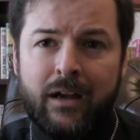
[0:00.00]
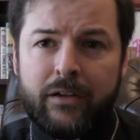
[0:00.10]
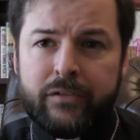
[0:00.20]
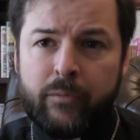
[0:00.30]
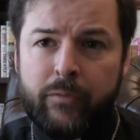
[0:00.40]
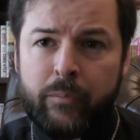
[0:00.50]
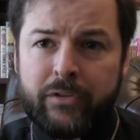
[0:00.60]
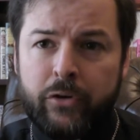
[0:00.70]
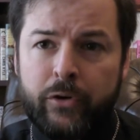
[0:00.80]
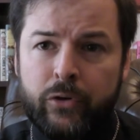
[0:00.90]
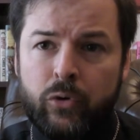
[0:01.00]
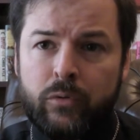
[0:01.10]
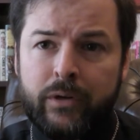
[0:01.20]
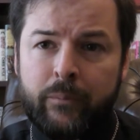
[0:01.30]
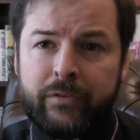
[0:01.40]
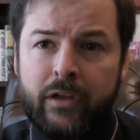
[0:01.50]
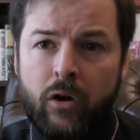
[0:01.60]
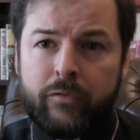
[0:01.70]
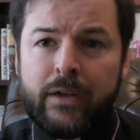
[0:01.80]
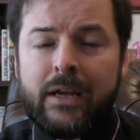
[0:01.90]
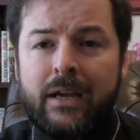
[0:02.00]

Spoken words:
some of the material himself.